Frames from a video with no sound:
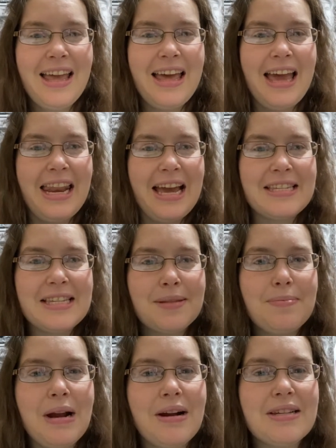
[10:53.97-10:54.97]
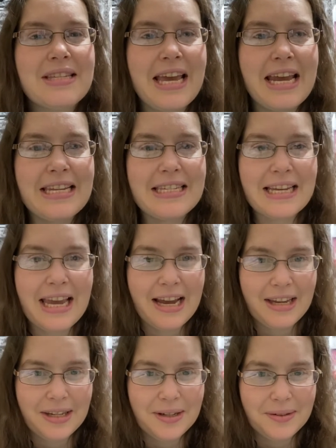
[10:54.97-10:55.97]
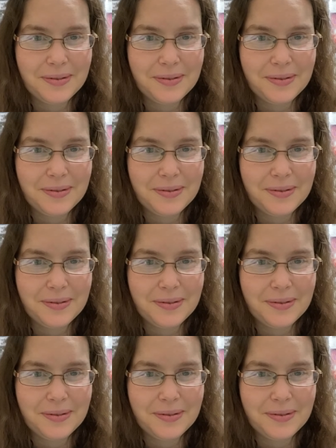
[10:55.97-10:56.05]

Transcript: And as this mare is gazing at you,